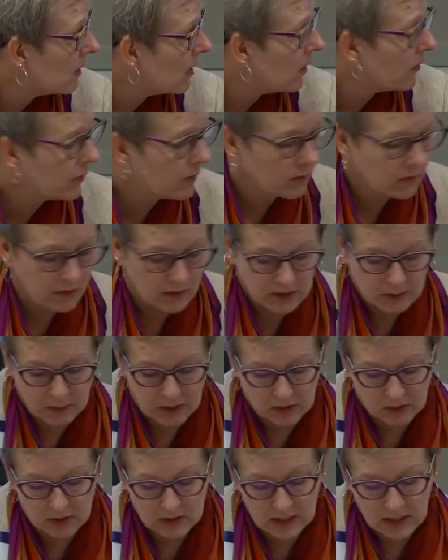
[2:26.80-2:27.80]
A few of our
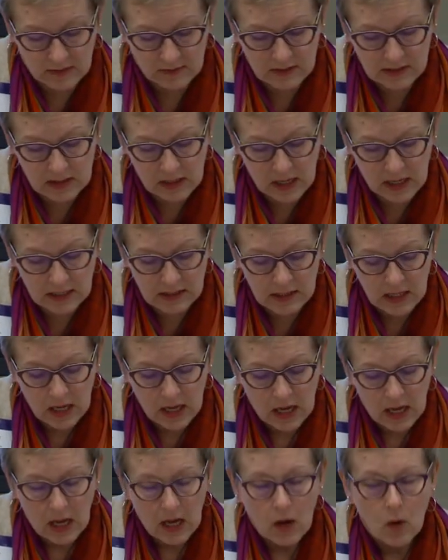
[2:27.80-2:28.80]
speakers have slides.
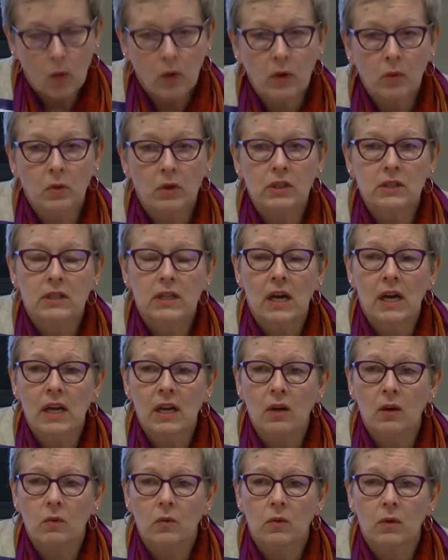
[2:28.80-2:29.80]
When we're
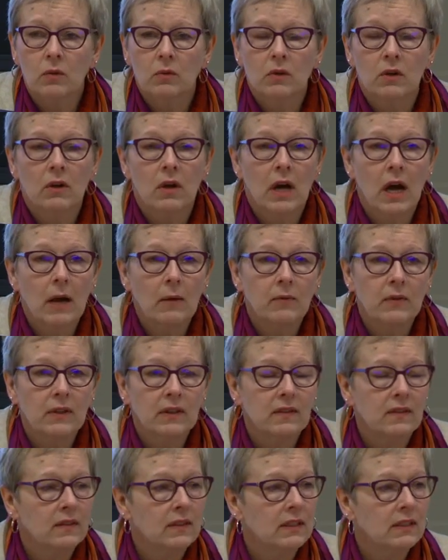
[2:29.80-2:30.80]
done, we will
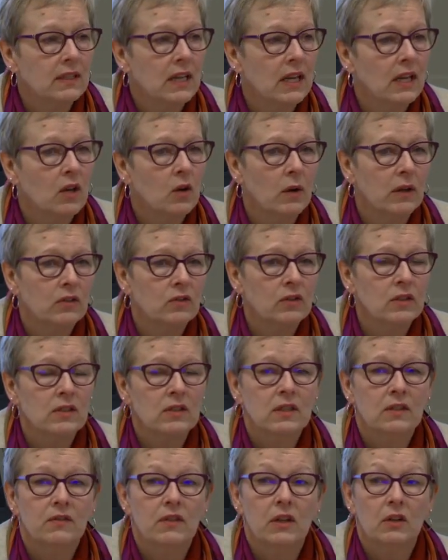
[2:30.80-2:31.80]
obviously take
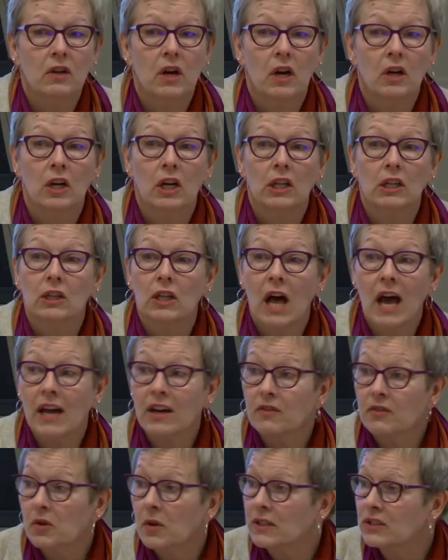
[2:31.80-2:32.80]
questions. If there are a
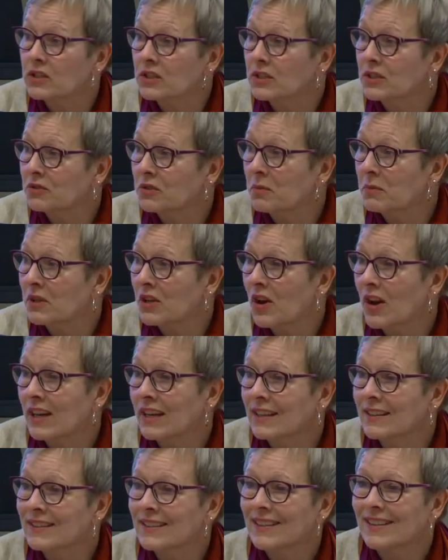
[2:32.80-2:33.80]
lot of questions from the
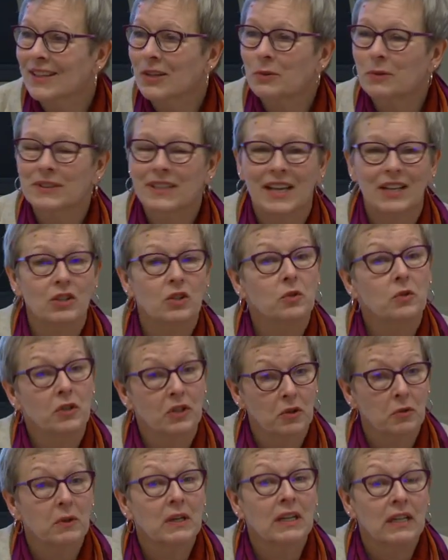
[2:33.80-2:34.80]
audience, I think we'll take two or
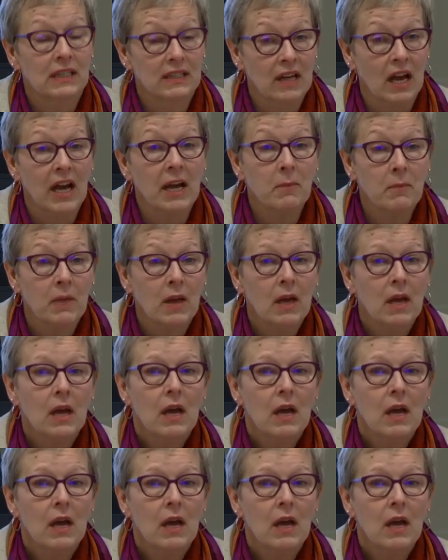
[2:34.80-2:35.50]
three at a time.